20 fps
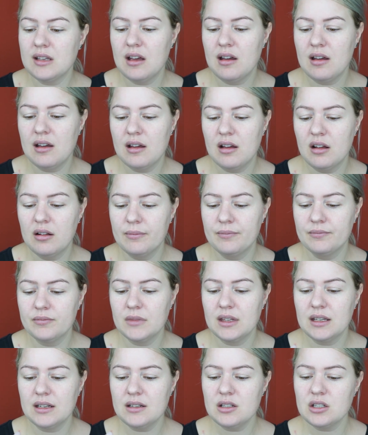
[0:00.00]

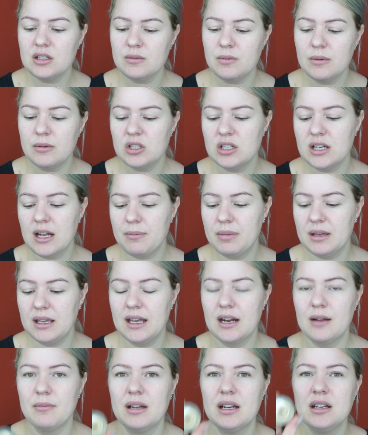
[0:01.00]
I'm going to switch it up
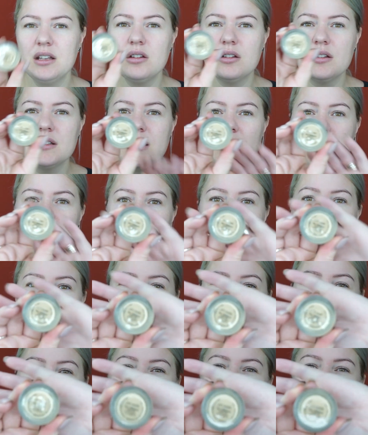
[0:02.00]
again. I'm going to use the
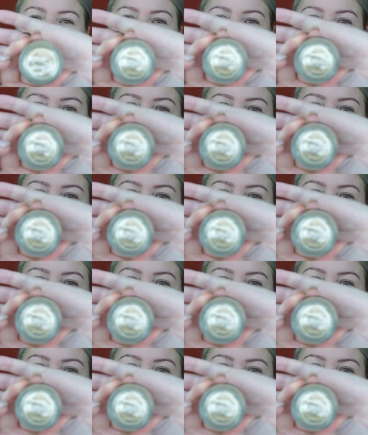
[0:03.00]
MAC Soft